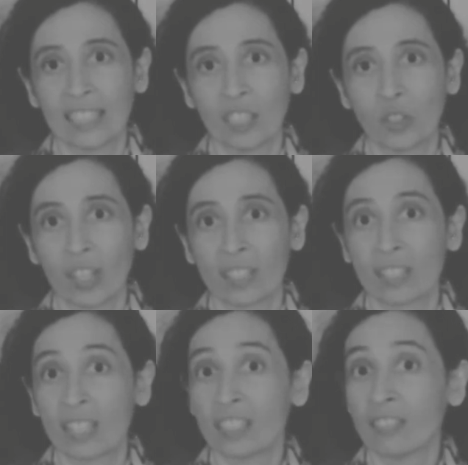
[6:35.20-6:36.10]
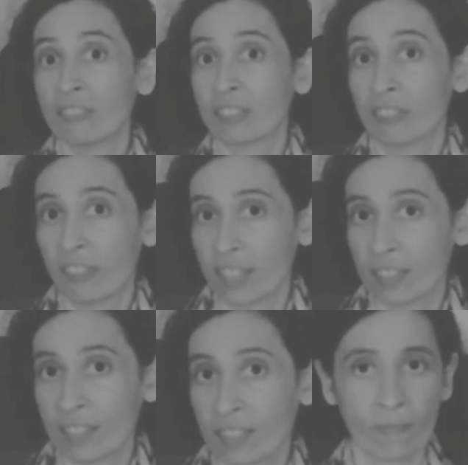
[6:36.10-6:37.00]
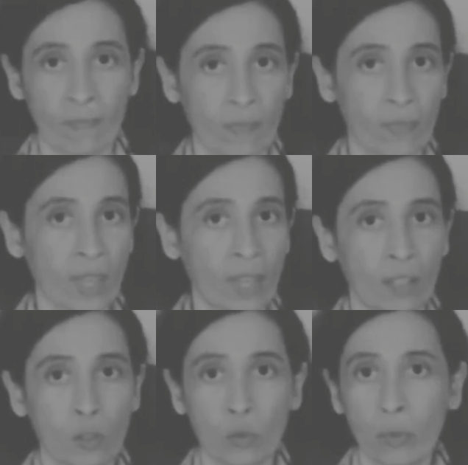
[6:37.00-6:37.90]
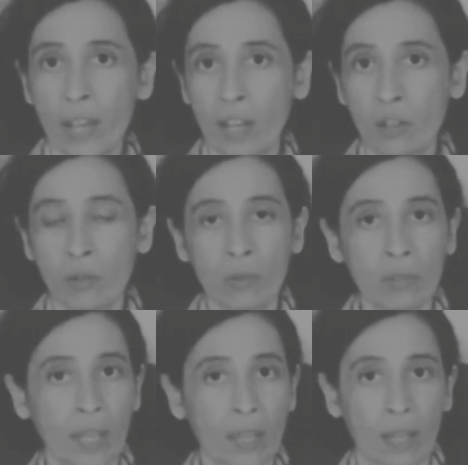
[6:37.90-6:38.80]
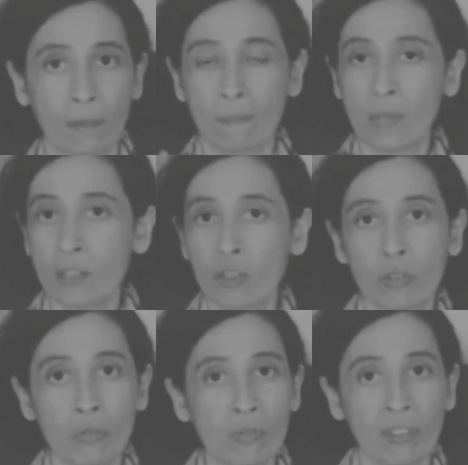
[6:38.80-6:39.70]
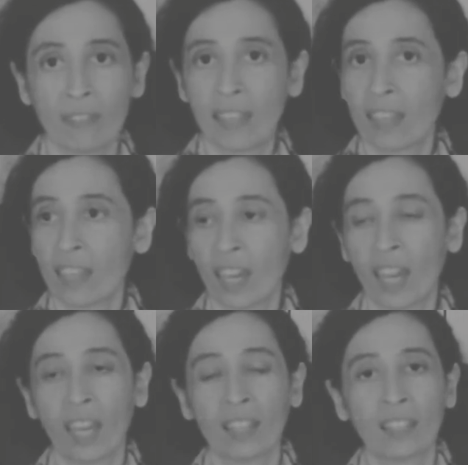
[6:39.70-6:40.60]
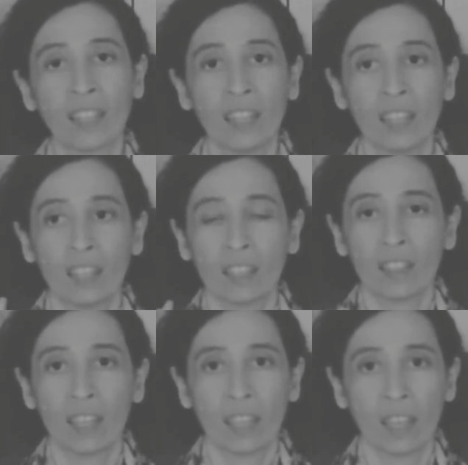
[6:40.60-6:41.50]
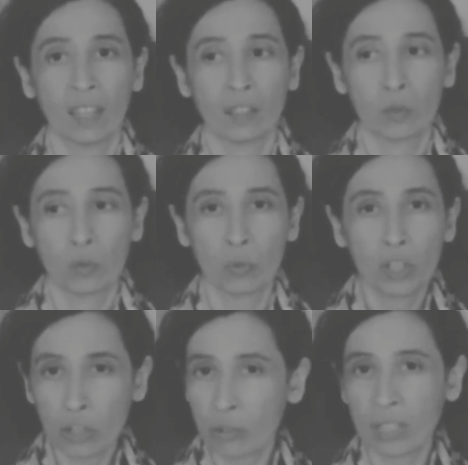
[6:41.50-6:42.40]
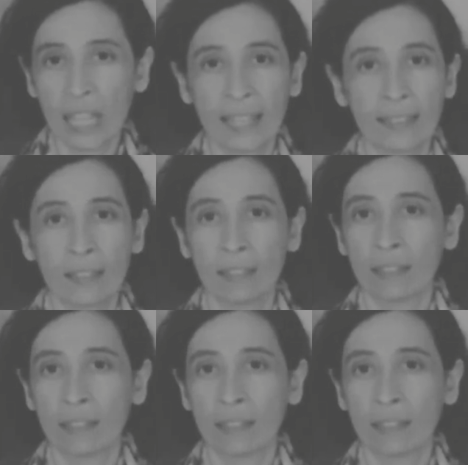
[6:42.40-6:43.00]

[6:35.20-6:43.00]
you can see a different face. They can swear you, they can beat you if they can wish you dead,